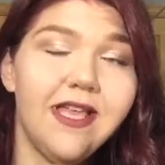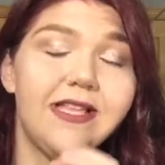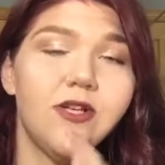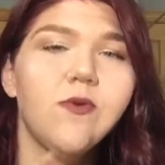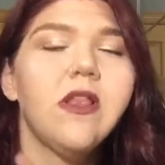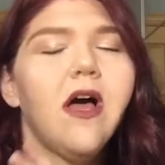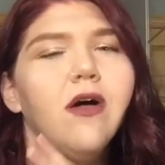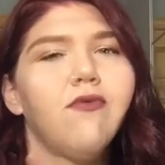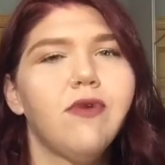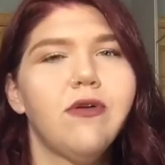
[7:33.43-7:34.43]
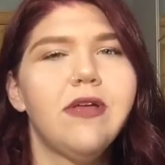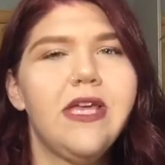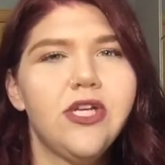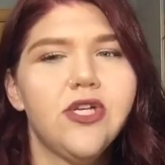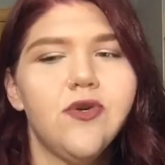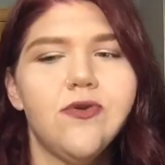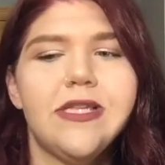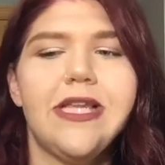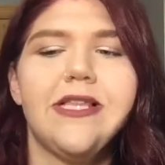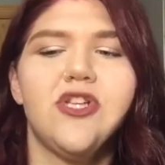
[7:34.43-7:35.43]
that deals with a lot of real
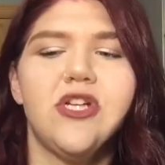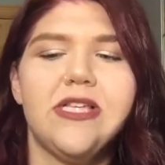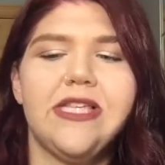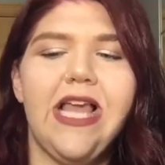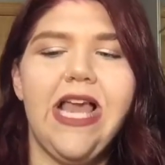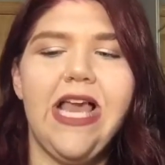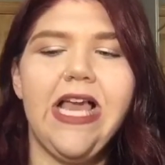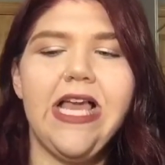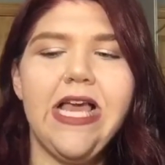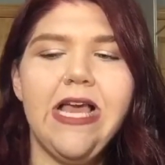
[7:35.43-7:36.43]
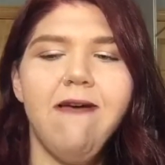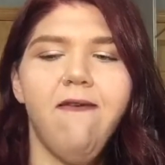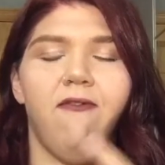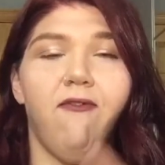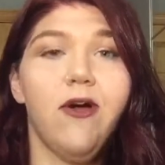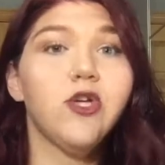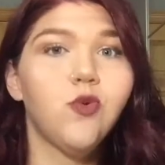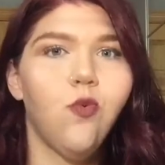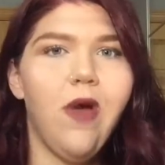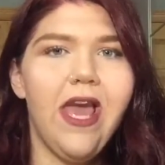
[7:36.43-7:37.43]
issues in just a
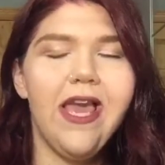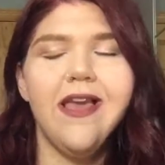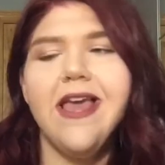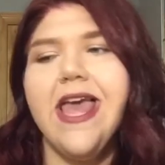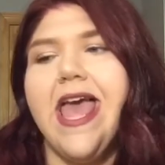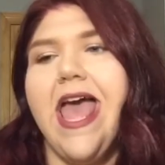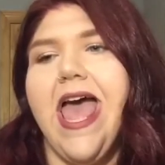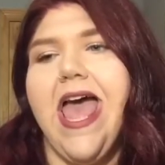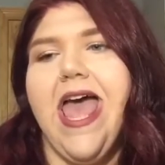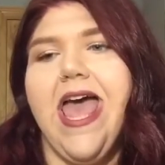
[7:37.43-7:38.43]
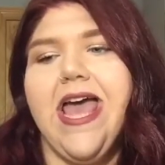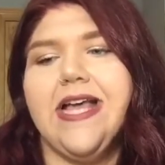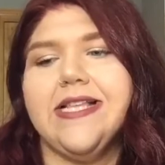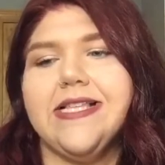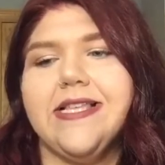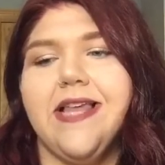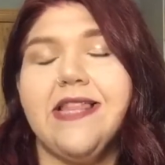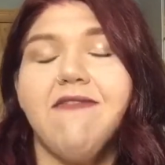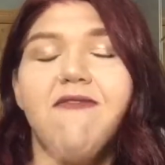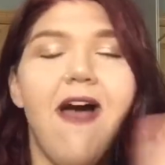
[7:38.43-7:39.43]
fresh way, and
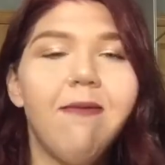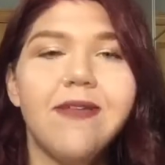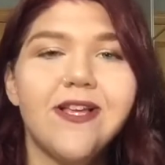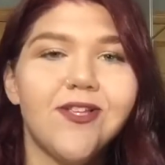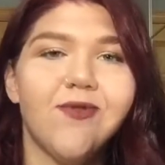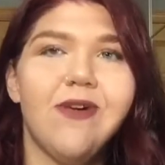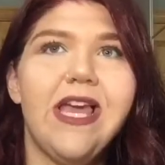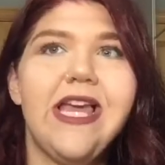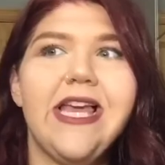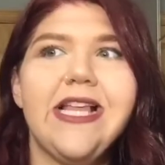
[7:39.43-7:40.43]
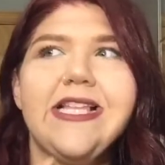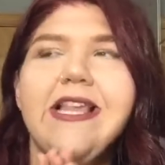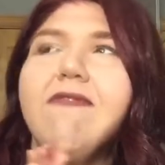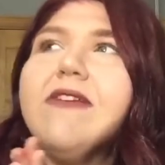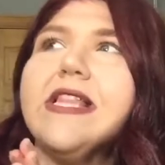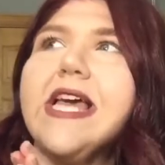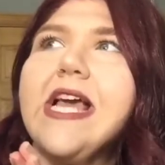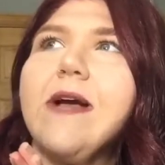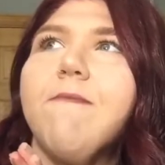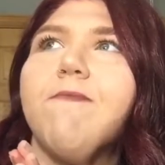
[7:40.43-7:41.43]
like the family is great. It's definitely
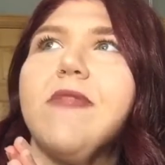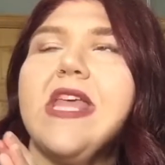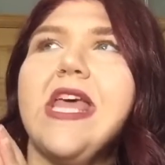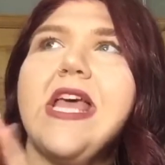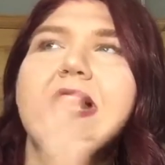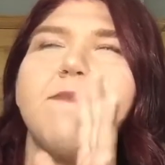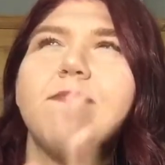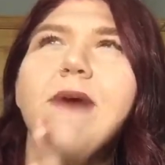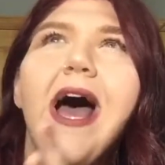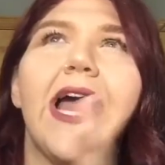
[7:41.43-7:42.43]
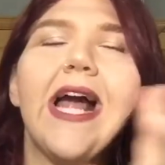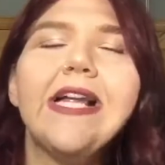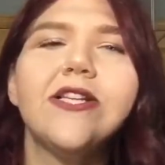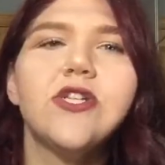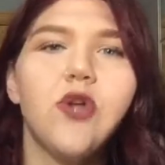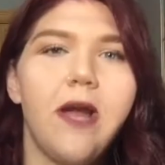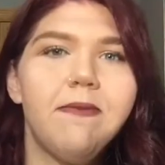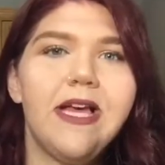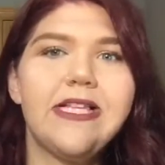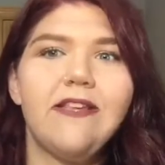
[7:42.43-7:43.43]
like, it's, I kind of
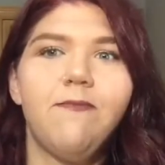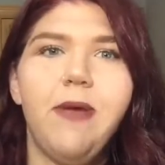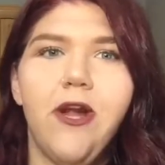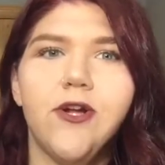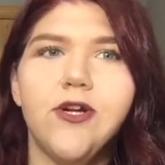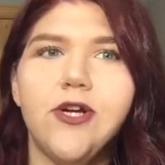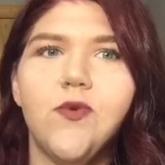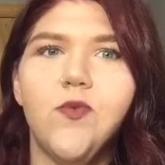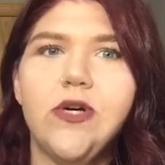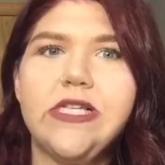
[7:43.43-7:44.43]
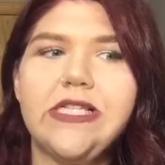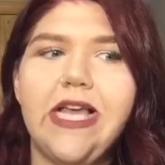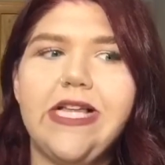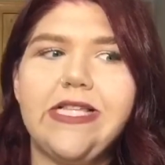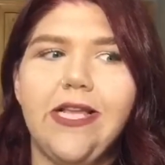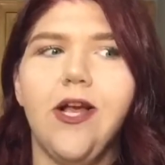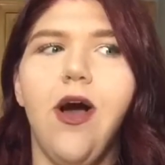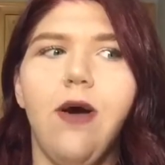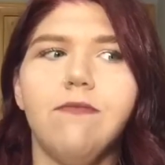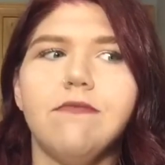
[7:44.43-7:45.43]
describe it as if Parenthood was a
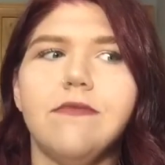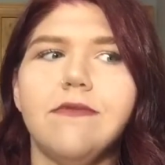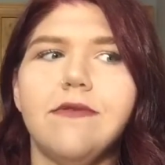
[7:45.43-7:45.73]
sitcom,